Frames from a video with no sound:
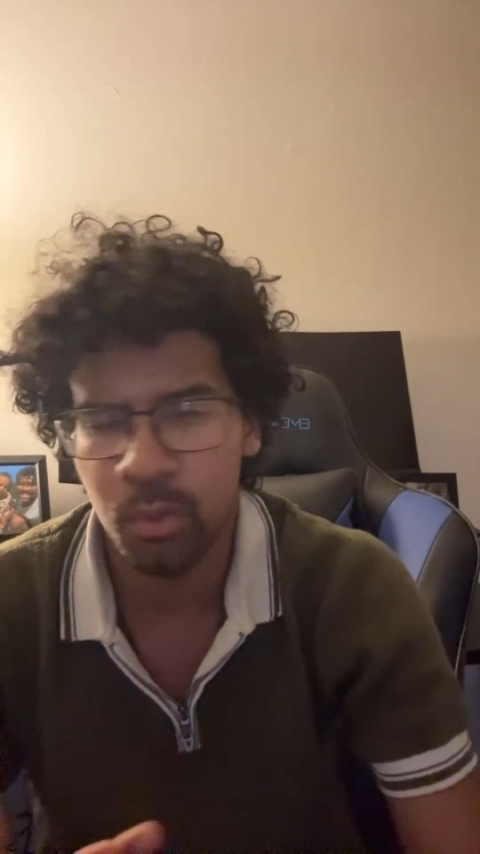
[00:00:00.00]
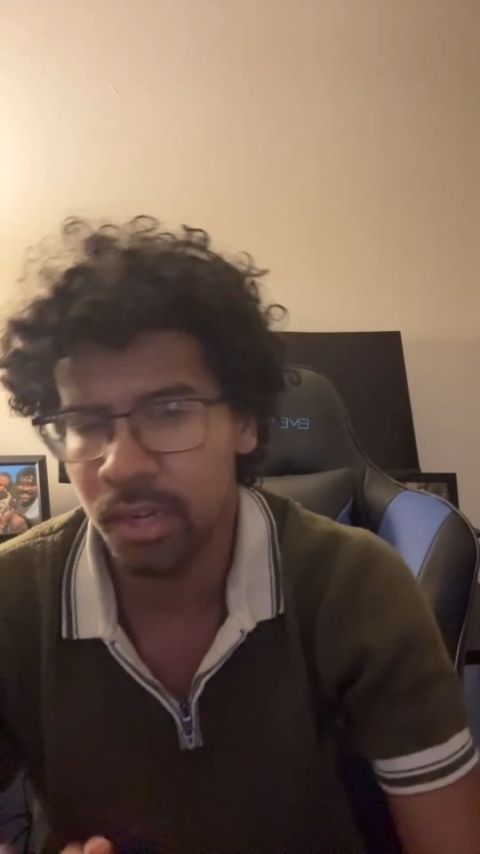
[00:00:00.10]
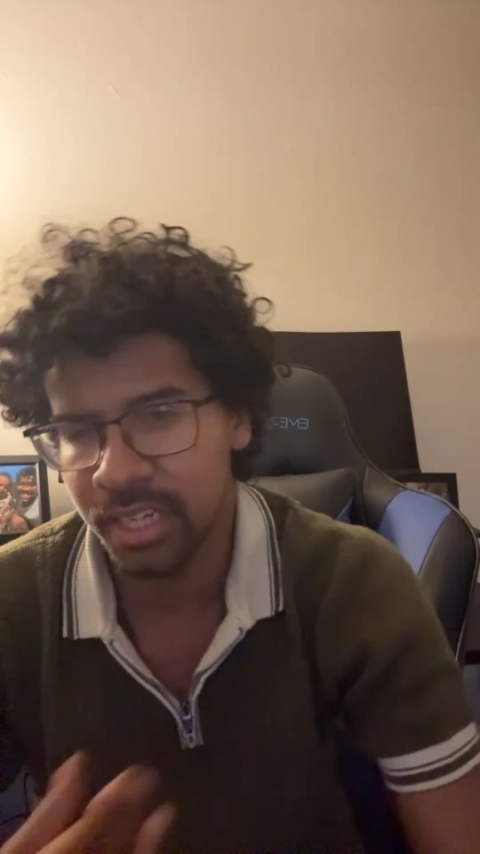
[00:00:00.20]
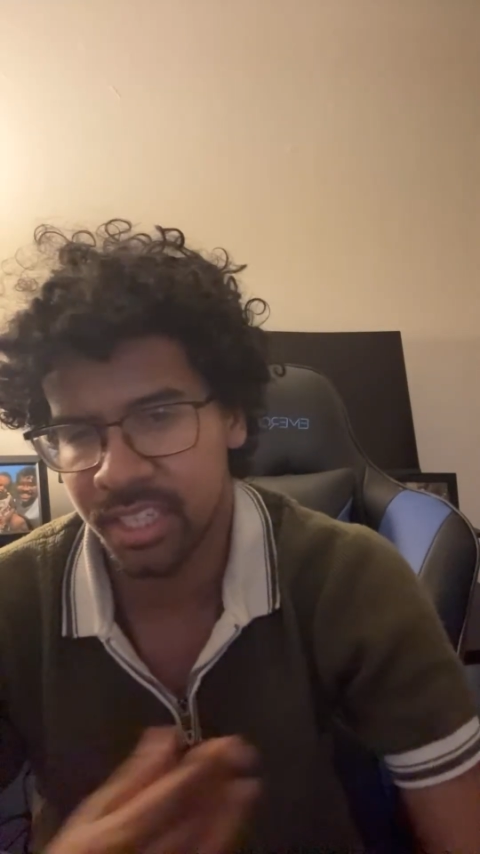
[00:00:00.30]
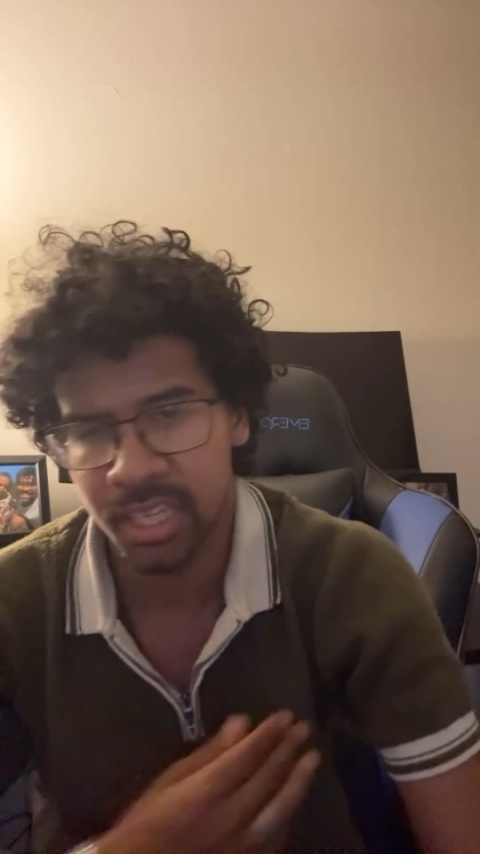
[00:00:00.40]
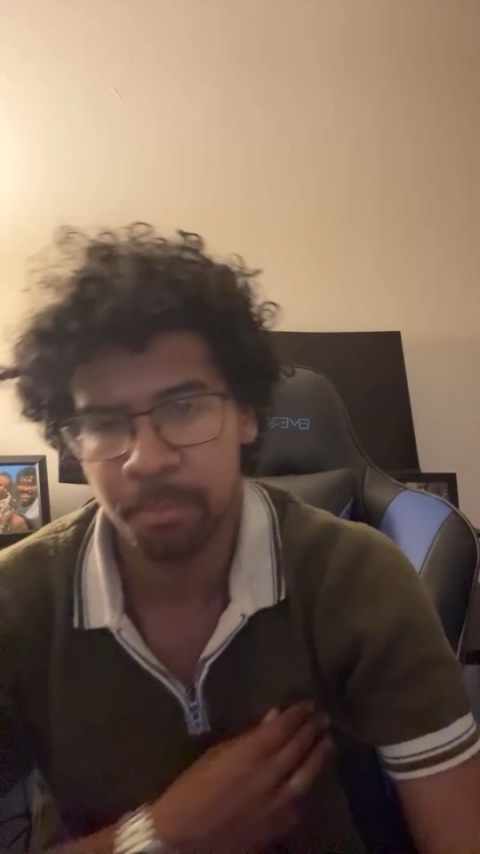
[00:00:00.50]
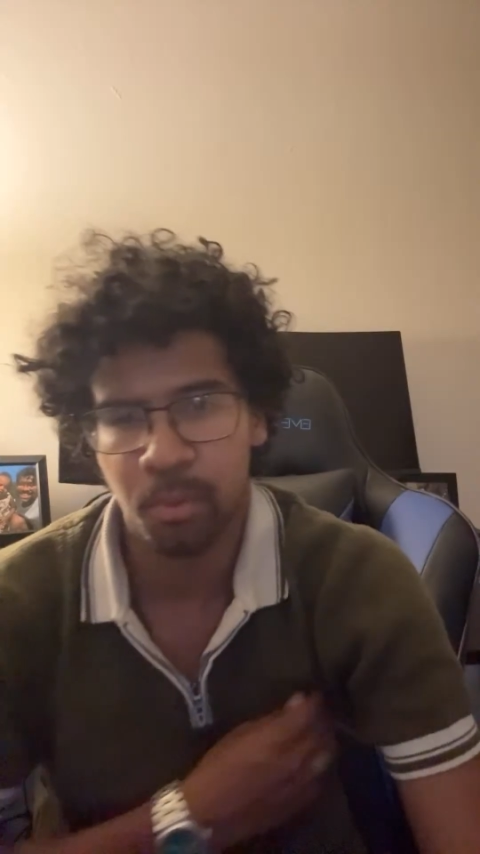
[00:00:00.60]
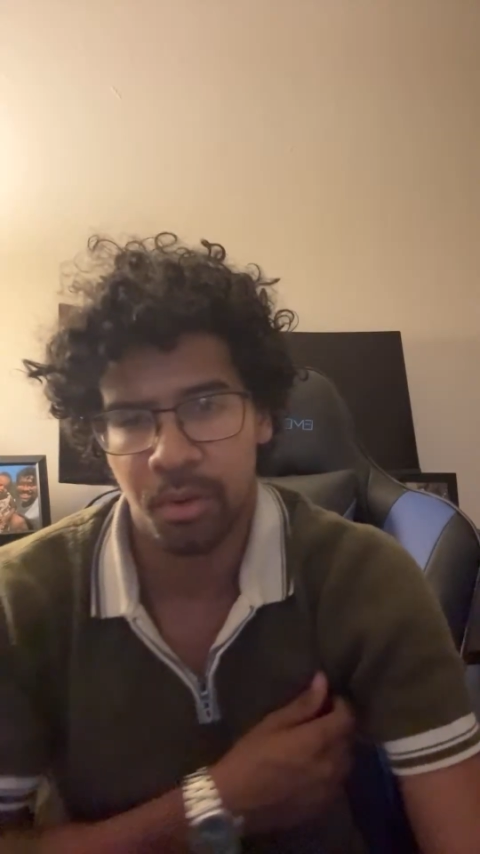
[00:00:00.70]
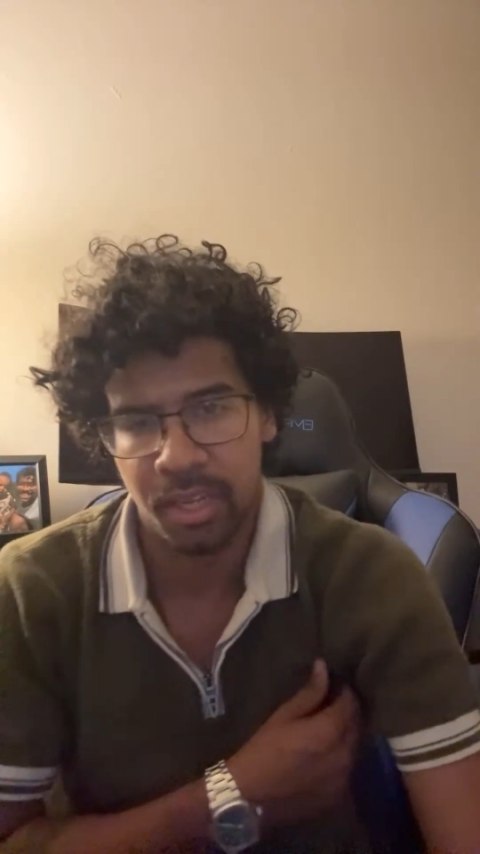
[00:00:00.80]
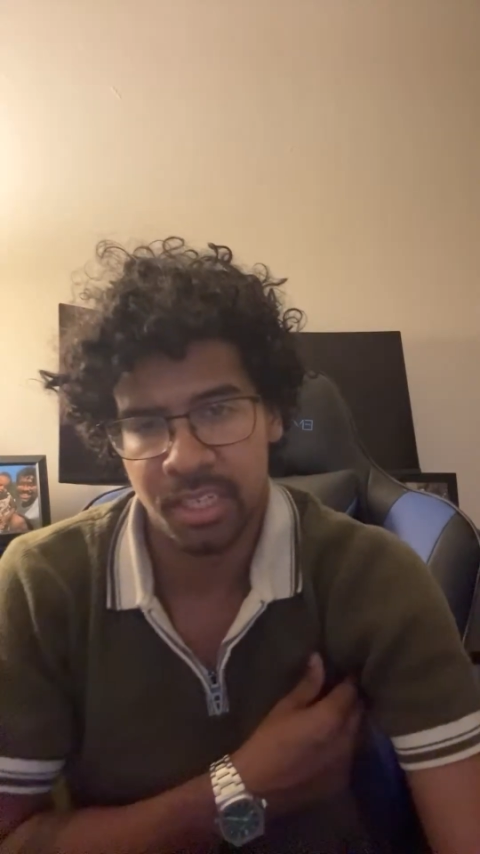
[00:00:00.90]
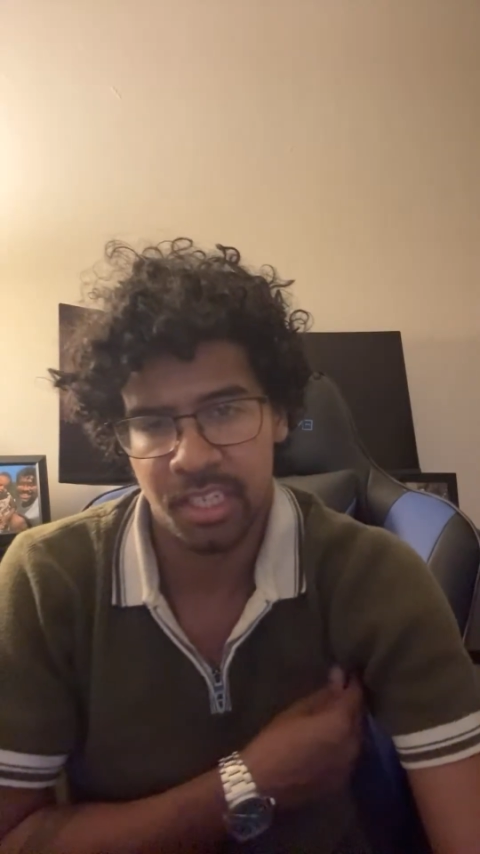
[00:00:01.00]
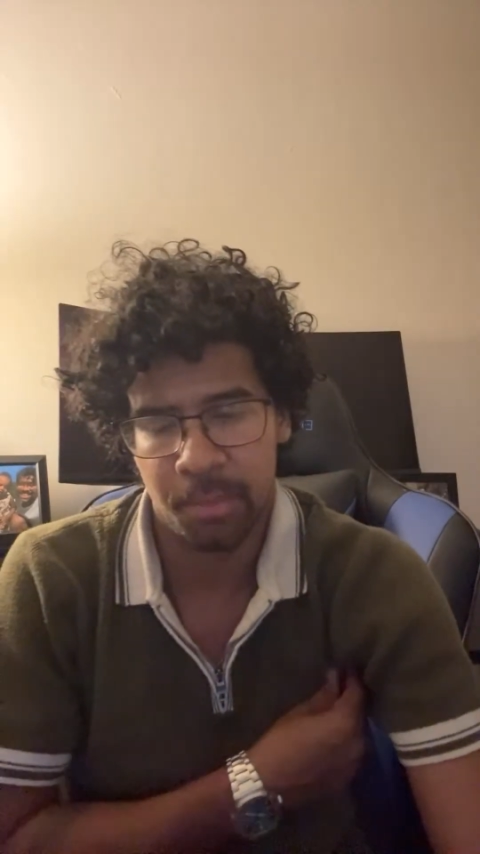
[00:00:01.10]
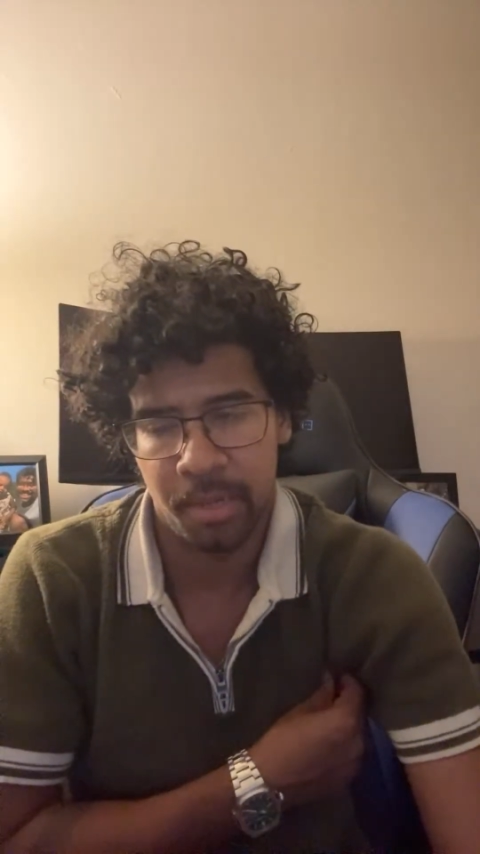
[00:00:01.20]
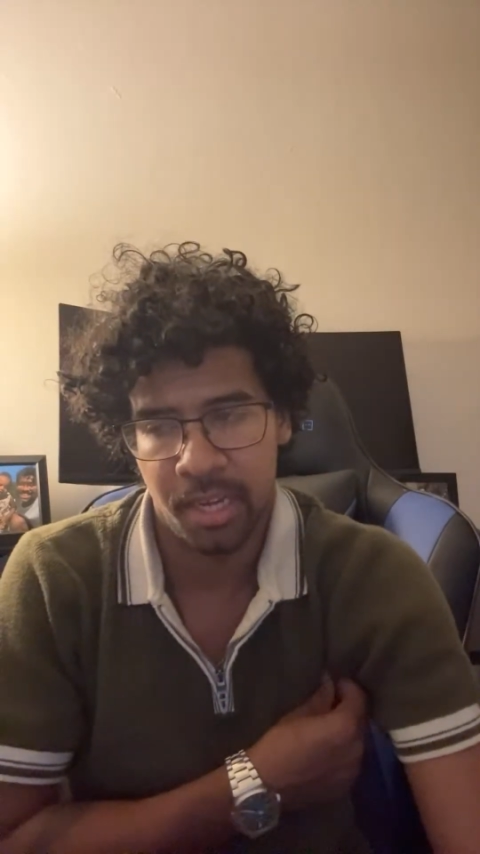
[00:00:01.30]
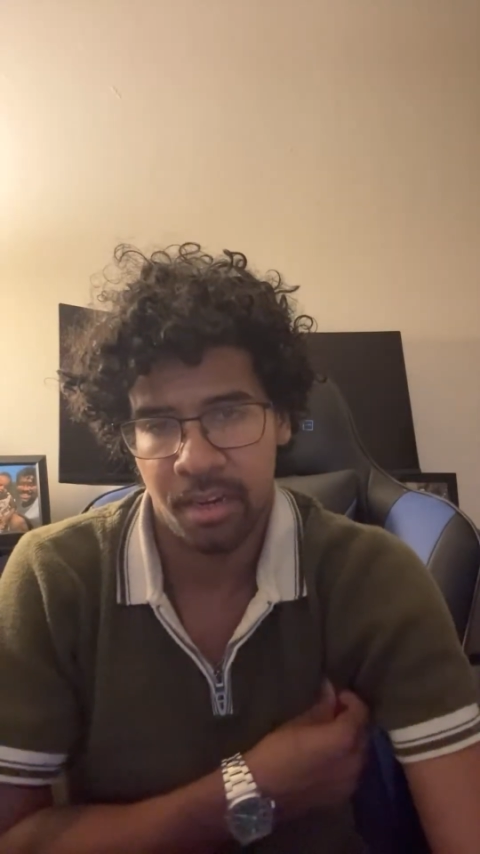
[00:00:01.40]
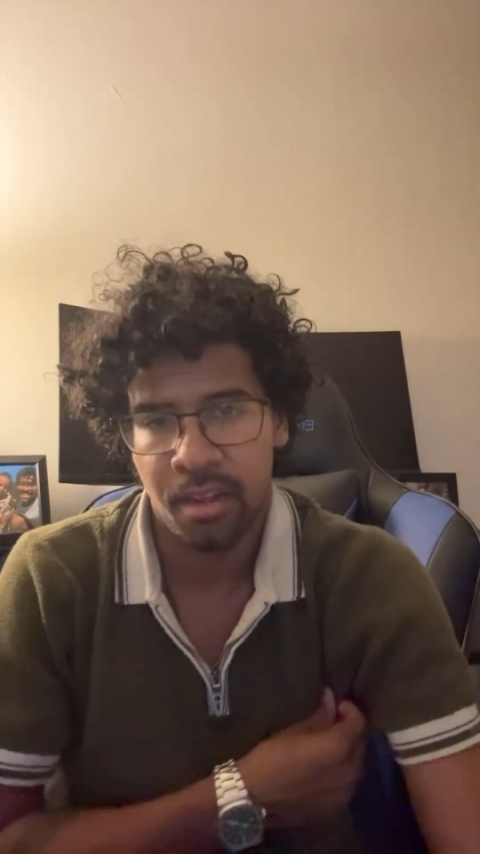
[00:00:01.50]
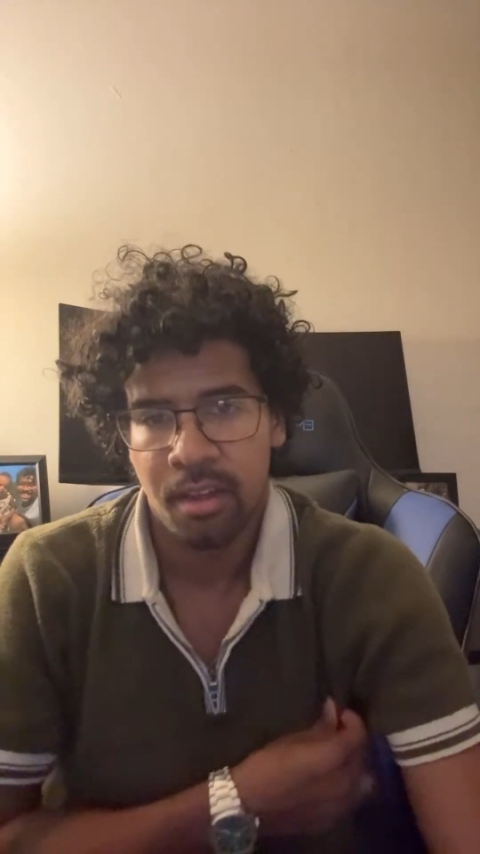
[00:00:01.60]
really simple and easy, man.